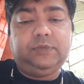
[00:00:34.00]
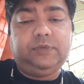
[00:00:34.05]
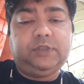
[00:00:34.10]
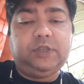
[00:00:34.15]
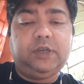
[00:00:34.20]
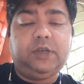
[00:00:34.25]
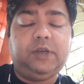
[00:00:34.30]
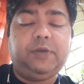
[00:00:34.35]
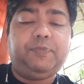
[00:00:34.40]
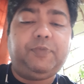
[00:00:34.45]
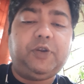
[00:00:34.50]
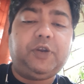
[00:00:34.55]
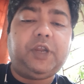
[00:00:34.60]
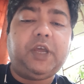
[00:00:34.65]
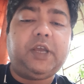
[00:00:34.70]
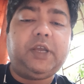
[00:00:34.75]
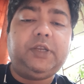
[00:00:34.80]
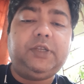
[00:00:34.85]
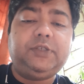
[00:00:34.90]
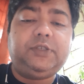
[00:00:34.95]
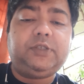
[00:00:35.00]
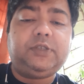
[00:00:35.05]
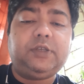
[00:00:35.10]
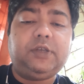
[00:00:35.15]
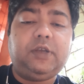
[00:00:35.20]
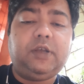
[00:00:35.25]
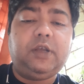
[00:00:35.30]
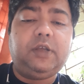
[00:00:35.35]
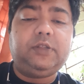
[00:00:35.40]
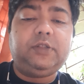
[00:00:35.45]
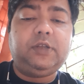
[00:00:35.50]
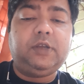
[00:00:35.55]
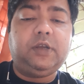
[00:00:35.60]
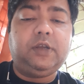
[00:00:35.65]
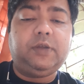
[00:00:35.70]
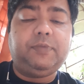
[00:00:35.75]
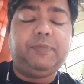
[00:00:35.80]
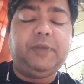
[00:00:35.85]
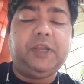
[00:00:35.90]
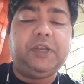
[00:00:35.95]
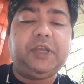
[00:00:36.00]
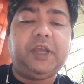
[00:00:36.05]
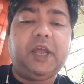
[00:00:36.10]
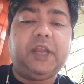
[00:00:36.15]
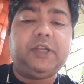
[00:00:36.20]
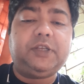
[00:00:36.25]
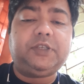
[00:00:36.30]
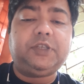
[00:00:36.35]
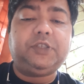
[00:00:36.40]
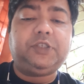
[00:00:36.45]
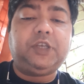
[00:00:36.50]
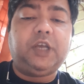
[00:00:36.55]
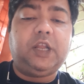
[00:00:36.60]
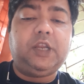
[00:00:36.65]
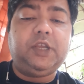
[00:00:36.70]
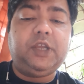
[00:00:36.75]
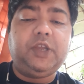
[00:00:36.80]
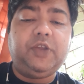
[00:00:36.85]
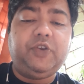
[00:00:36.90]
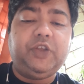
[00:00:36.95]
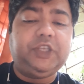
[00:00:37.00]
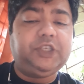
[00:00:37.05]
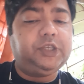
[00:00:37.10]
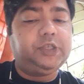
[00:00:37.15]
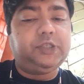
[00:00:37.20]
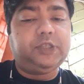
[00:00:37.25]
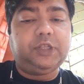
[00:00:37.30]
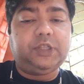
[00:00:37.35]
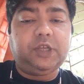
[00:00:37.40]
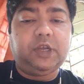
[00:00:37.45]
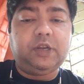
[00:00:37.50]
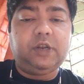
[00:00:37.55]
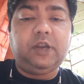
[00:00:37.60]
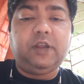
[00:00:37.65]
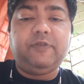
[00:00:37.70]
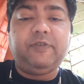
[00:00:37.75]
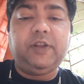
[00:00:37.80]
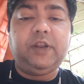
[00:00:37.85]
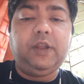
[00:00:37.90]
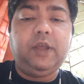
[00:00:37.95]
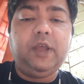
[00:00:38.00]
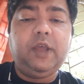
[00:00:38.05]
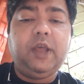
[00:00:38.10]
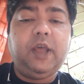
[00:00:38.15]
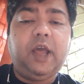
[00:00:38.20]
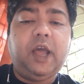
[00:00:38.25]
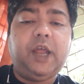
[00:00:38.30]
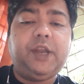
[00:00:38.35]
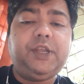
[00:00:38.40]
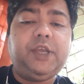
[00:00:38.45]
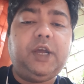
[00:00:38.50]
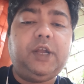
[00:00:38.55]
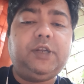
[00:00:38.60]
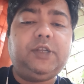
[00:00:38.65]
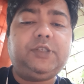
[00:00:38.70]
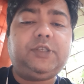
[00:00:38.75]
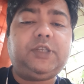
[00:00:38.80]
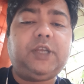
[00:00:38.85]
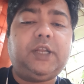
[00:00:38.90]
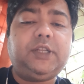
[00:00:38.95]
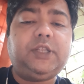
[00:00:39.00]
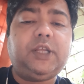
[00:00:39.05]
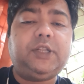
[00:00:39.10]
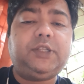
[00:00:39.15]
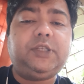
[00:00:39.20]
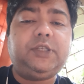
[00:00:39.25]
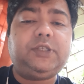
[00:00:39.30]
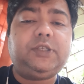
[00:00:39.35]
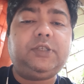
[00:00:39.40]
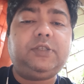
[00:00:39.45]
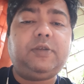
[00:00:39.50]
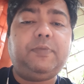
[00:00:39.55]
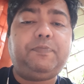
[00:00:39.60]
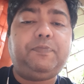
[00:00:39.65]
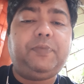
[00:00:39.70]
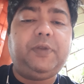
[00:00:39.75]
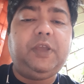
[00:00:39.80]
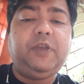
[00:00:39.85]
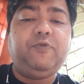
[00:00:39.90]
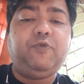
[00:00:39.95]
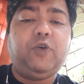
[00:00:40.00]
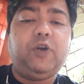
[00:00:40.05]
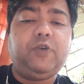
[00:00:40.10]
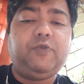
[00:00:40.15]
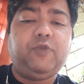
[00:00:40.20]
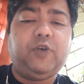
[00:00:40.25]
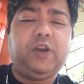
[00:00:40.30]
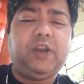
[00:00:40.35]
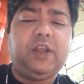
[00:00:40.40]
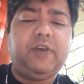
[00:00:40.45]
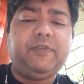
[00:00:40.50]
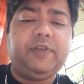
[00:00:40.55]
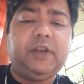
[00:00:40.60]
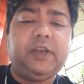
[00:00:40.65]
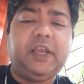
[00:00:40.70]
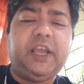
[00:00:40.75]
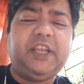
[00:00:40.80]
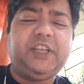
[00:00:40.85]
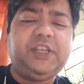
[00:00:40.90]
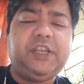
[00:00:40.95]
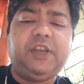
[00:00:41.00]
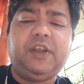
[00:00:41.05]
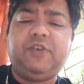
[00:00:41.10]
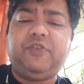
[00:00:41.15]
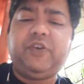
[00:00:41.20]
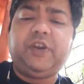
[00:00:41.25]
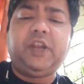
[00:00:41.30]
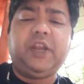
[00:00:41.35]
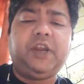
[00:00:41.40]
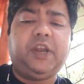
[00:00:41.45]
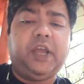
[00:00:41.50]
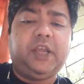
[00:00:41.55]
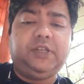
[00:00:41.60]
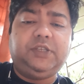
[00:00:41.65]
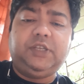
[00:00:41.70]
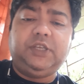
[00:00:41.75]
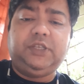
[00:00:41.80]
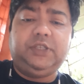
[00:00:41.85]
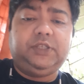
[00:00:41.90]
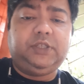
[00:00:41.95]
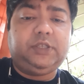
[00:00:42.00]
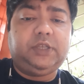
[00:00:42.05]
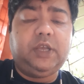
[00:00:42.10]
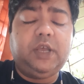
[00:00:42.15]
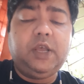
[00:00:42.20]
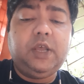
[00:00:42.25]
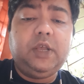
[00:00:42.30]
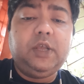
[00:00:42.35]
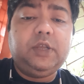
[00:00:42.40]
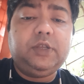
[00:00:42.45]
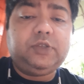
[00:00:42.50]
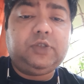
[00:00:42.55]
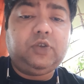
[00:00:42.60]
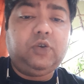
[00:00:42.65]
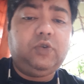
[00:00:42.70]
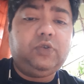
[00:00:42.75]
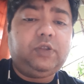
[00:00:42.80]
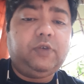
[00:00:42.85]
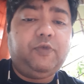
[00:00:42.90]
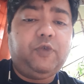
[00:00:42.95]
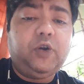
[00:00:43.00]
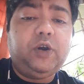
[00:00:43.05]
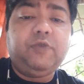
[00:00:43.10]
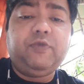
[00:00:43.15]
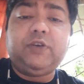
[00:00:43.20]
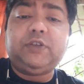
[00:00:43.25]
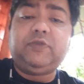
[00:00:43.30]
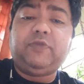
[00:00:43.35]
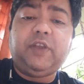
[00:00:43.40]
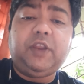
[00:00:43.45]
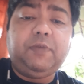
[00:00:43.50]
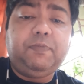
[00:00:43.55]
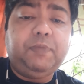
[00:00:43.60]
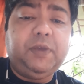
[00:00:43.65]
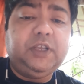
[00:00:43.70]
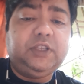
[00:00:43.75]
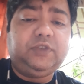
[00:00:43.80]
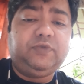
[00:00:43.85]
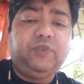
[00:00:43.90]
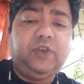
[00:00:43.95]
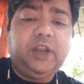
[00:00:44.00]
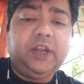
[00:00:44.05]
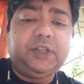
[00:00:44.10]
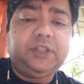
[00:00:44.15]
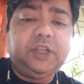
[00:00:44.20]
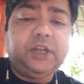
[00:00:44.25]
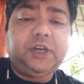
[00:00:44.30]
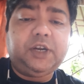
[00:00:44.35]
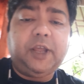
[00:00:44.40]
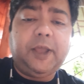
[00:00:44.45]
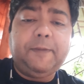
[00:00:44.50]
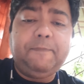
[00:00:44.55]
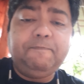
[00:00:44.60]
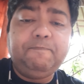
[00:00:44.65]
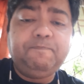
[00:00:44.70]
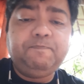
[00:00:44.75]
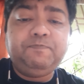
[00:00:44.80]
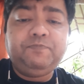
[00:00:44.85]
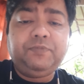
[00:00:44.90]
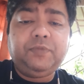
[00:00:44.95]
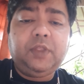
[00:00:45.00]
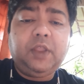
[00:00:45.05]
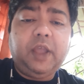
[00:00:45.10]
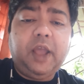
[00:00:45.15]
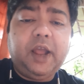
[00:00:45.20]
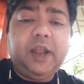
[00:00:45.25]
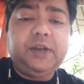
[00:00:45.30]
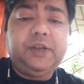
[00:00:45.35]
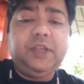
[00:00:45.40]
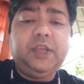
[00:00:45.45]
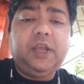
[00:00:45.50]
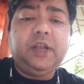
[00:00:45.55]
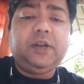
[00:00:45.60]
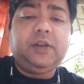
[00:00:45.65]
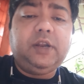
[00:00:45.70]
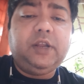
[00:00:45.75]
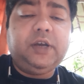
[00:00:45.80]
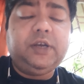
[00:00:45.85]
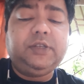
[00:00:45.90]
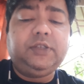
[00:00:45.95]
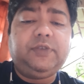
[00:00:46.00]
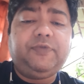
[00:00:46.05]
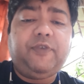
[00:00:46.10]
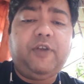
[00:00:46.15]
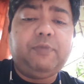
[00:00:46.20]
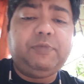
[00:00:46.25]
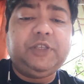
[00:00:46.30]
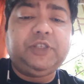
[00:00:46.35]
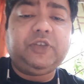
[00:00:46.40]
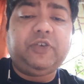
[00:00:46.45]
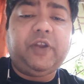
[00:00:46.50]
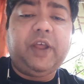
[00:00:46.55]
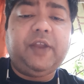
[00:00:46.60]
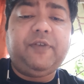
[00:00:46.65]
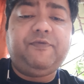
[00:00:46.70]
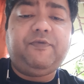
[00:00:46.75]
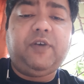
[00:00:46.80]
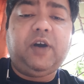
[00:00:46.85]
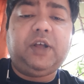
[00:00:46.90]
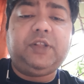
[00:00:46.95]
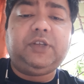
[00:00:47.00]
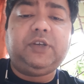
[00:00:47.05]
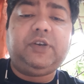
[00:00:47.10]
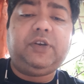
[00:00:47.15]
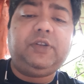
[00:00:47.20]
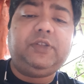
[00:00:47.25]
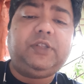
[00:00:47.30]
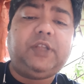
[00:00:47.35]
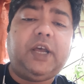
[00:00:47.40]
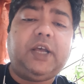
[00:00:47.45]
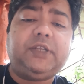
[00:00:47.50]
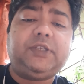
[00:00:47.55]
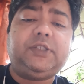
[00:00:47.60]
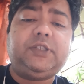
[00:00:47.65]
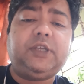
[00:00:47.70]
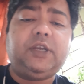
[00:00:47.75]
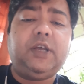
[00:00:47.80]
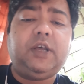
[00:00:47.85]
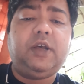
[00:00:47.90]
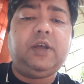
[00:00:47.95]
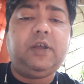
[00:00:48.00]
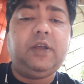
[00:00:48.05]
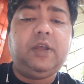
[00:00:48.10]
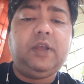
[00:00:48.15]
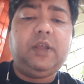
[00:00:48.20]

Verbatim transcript: the protagonist uh, the main character charlie he reaches the third level and he understands that this is the pre world war level 1890s so the world was very peaceful at that time and he had learned from his grandfather that uh,